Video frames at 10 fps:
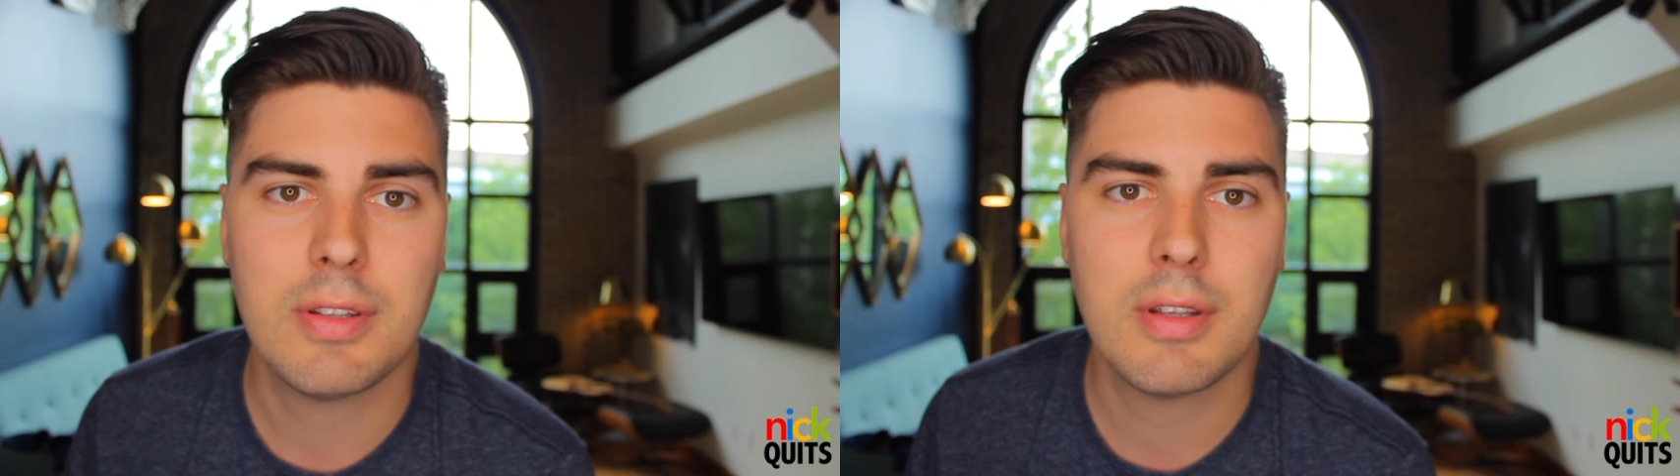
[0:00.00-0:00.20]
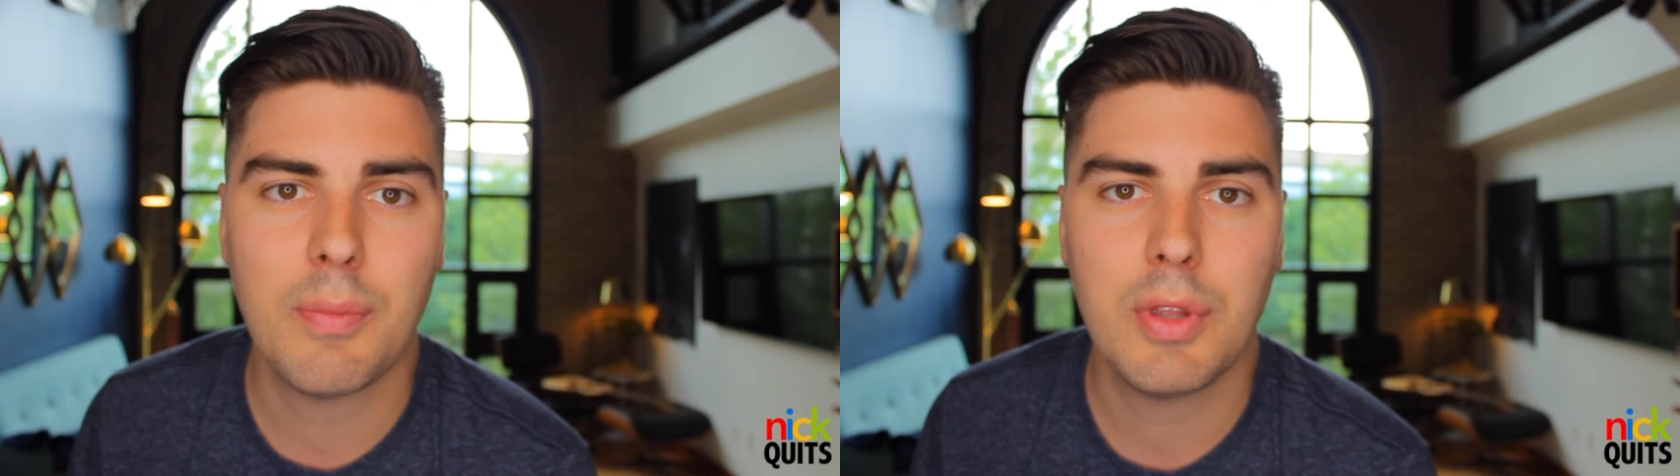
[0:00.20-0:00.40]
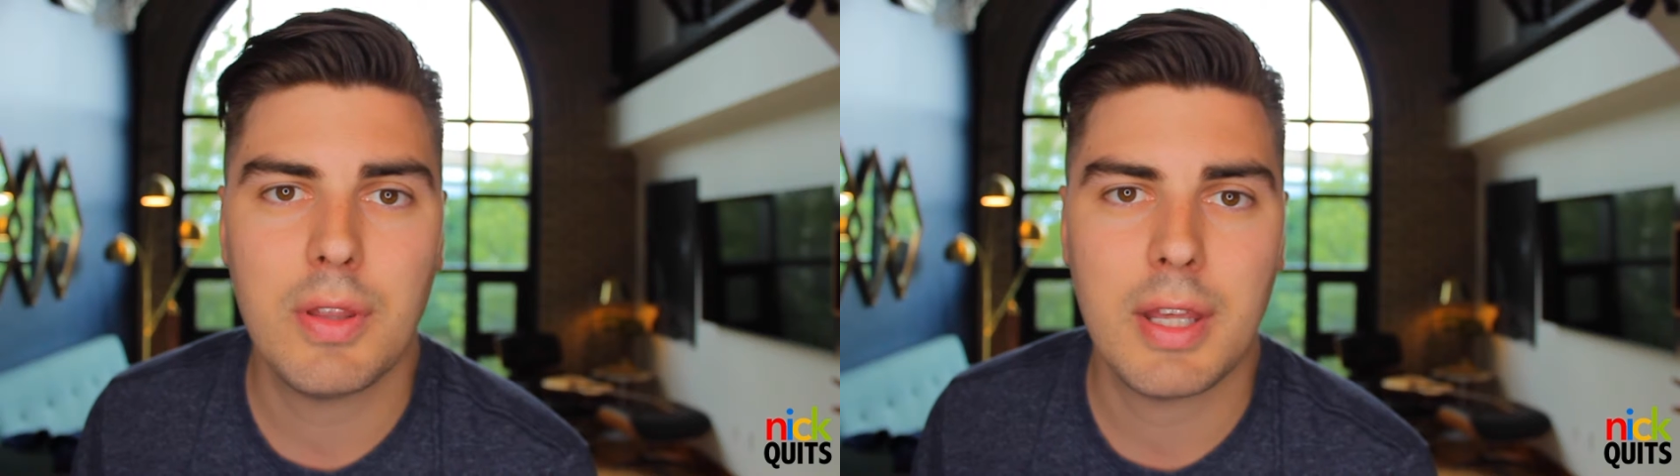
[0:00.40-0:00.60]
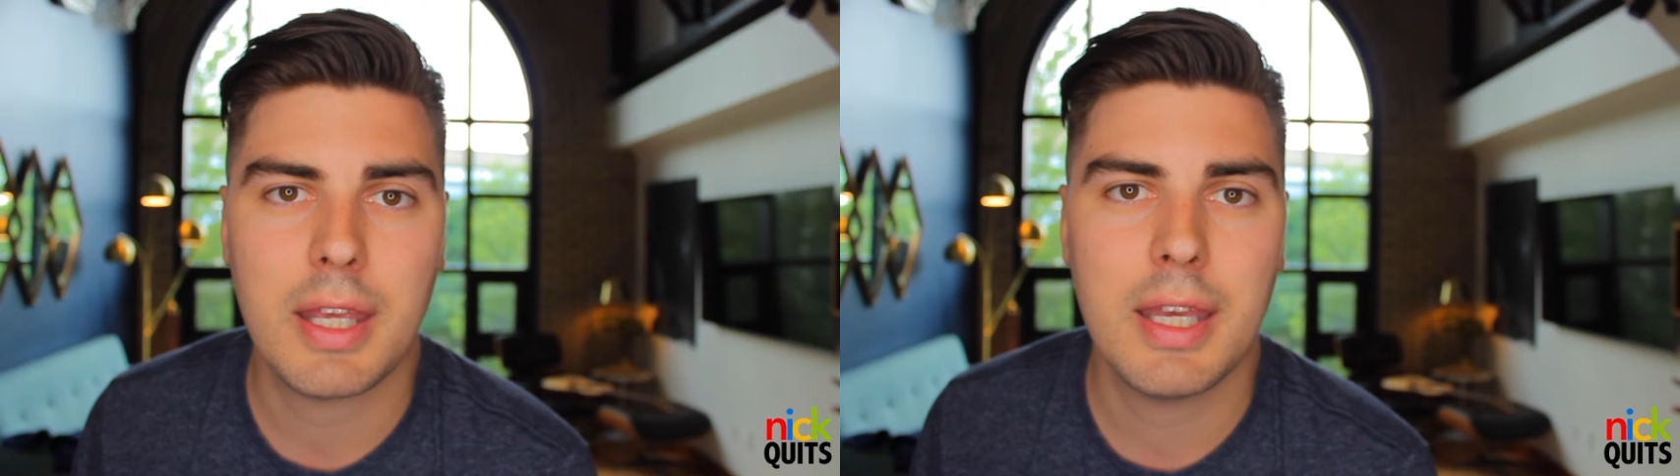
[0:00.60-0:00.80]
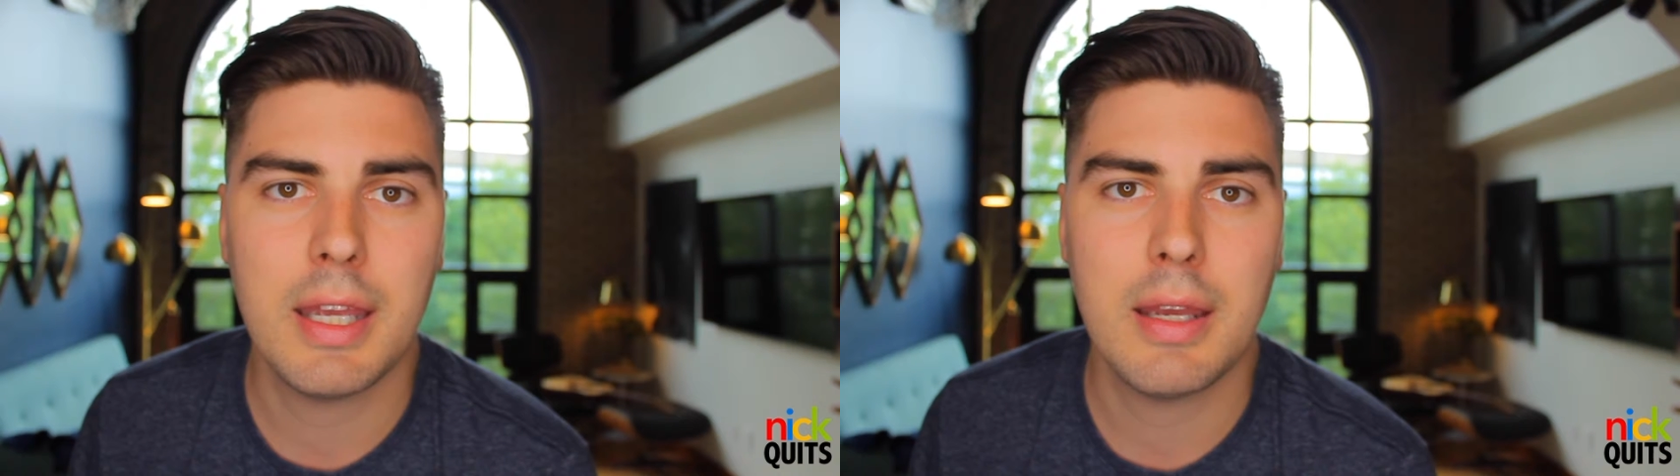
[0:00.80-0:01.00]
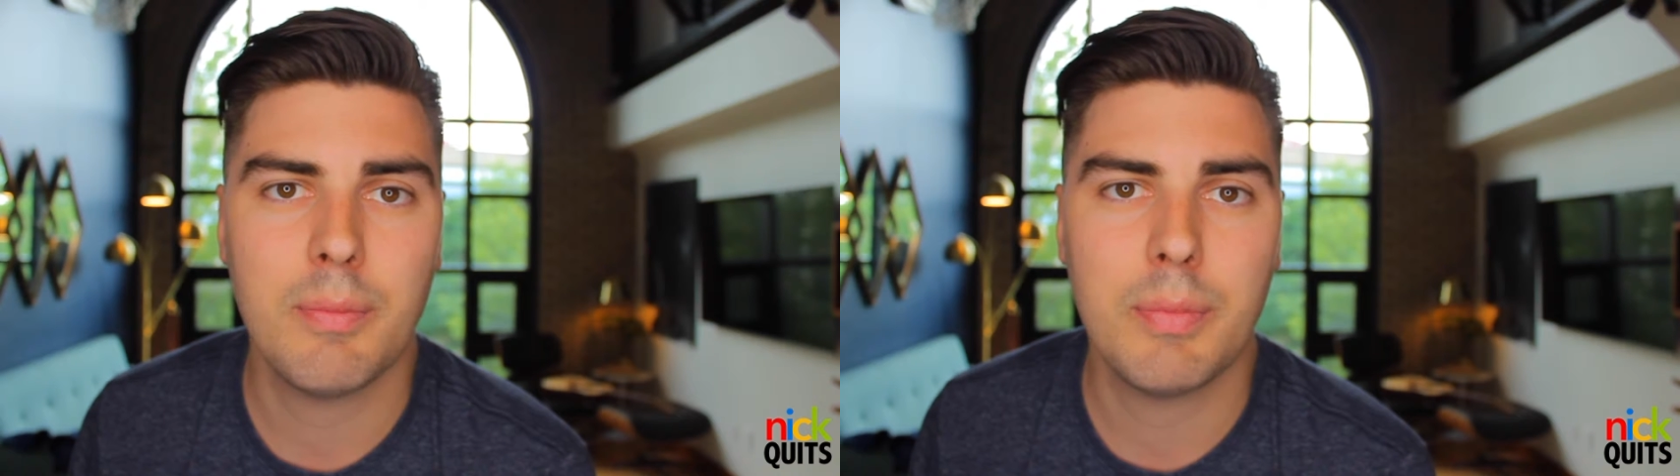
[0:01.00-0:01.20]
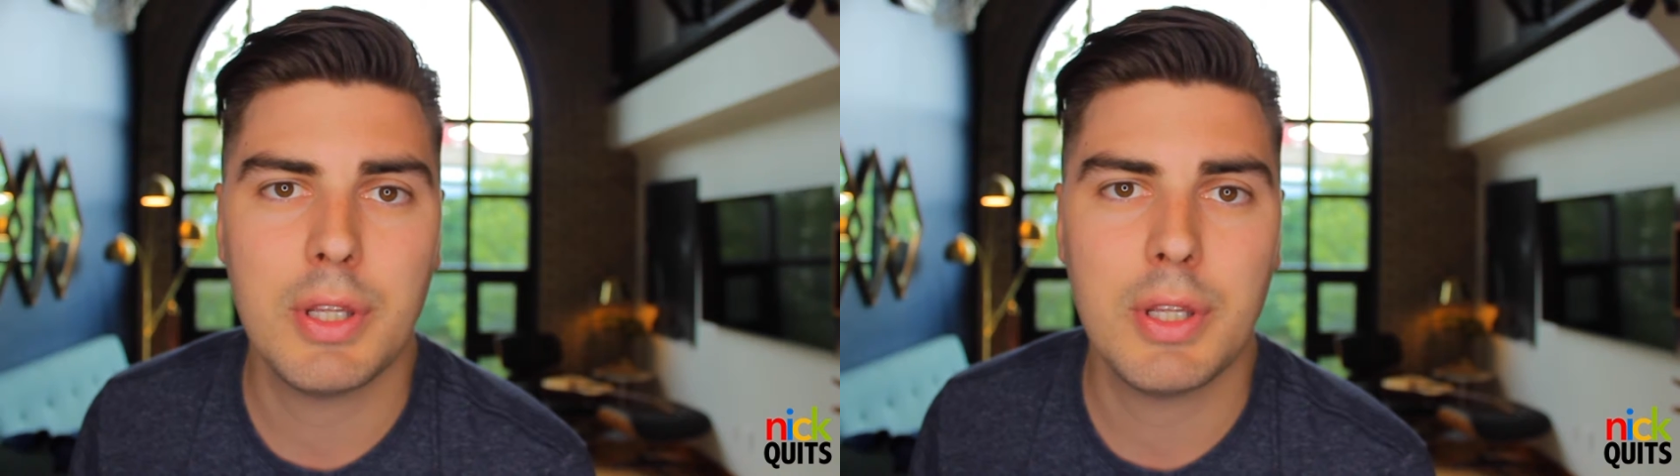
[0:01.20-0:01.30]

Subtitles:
something that can't